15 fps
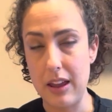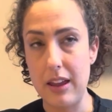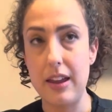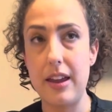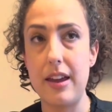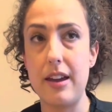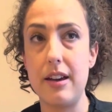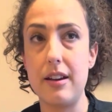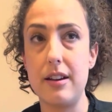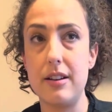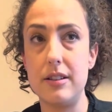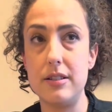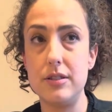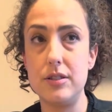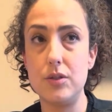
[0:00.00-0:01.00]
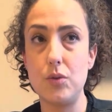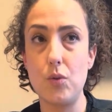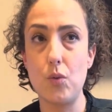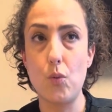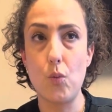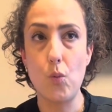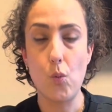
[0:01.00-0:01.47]
And
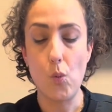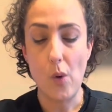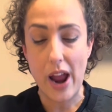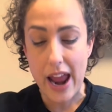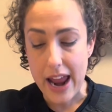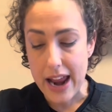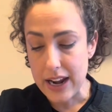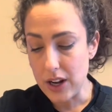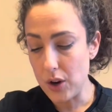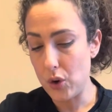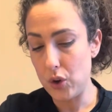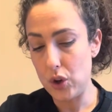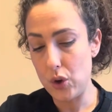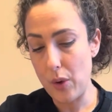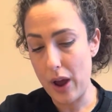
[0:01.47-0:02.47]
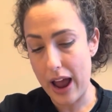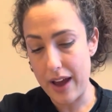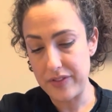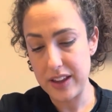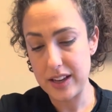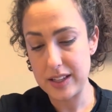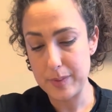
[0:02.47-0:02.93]
when you have
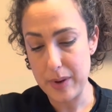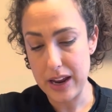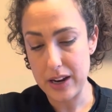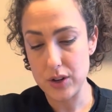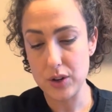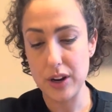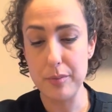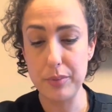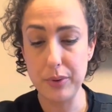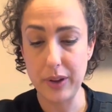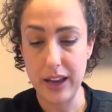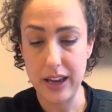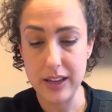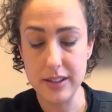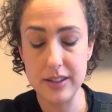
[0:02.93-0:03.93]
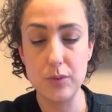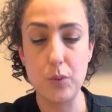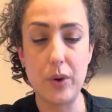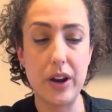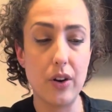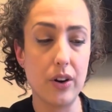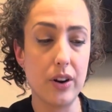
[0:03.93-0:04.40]
the expander in place,
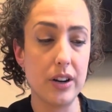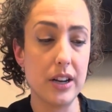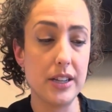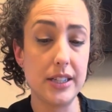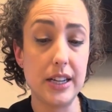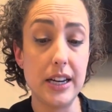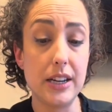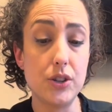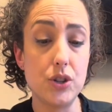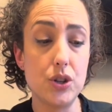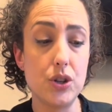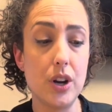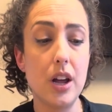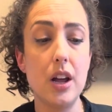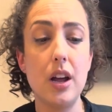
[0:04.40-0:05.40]
we are going to teach